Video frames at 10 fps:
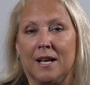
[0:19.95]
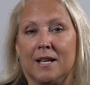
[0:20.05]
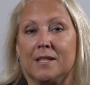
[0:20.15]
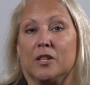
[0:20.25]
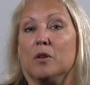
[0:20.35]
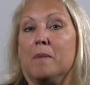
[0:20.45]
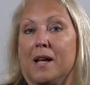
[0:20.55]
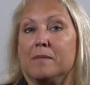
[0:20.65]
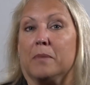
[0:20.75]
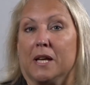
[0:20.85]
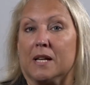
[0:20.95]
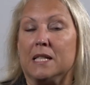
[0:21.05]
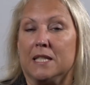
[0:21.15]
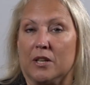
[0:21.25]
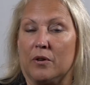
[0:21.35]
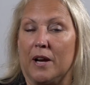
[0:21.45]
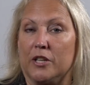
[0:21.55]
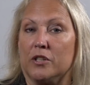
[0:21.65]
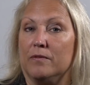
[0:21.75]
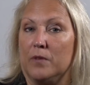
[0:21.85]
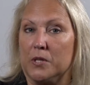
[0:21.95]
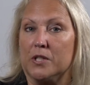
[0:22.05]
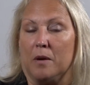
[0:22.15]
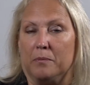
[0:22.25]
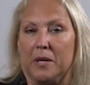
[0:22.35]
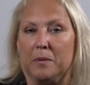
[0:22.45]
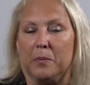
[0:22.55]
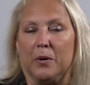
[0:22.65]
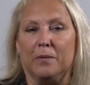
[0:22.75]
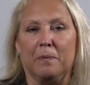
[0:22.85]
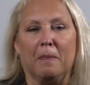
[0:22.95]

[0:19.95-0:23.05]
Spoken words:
It still might be a consideration for some people.